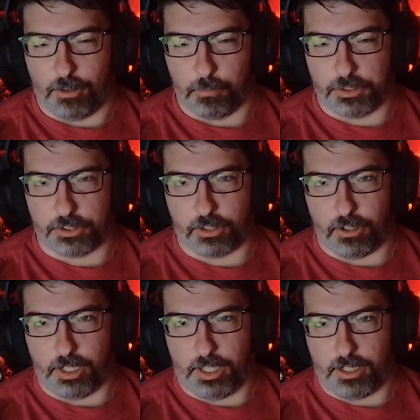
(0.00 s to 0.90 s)
which
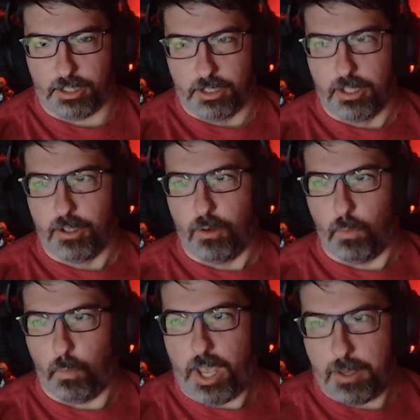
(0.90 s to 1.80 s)
started
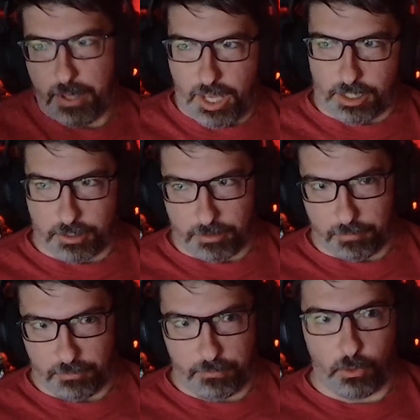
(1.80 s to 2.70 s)
way back
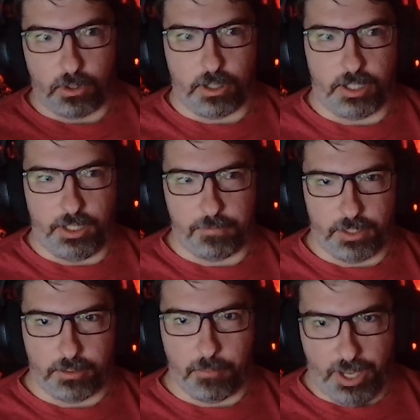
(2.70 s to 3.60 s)
before
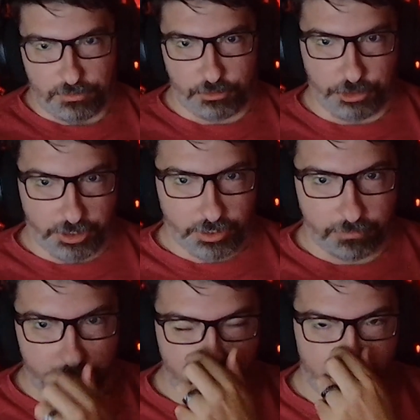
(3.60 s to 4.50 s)
even the Master
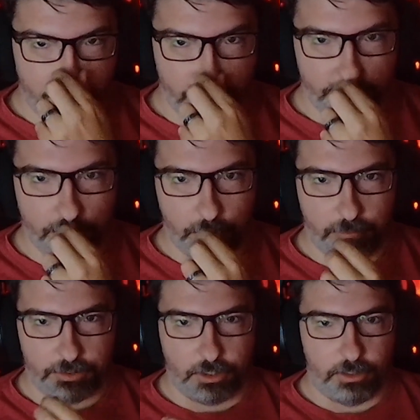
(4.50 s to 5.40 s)
Chief. There was
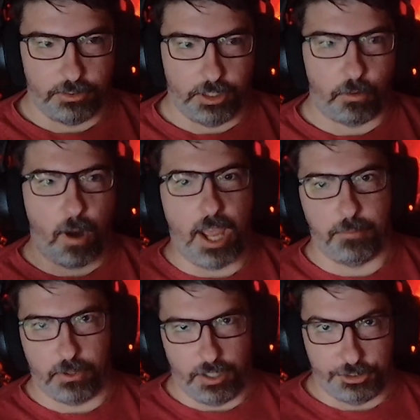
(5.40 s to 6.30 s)
what was called the
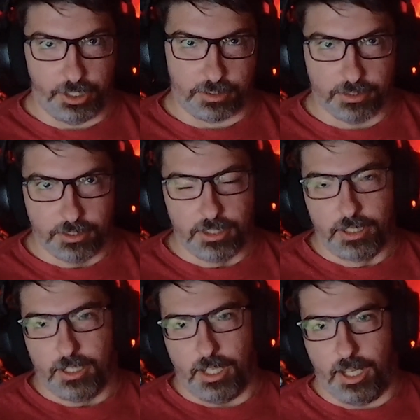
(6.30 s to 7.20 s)
Orion Project.
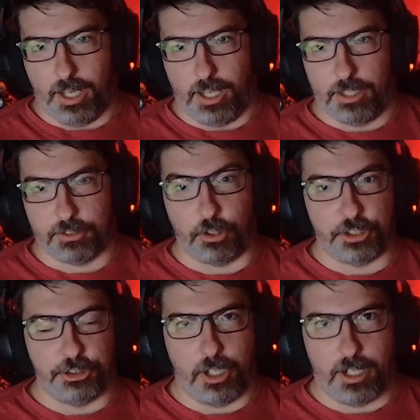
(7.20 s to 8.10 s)
Sergeant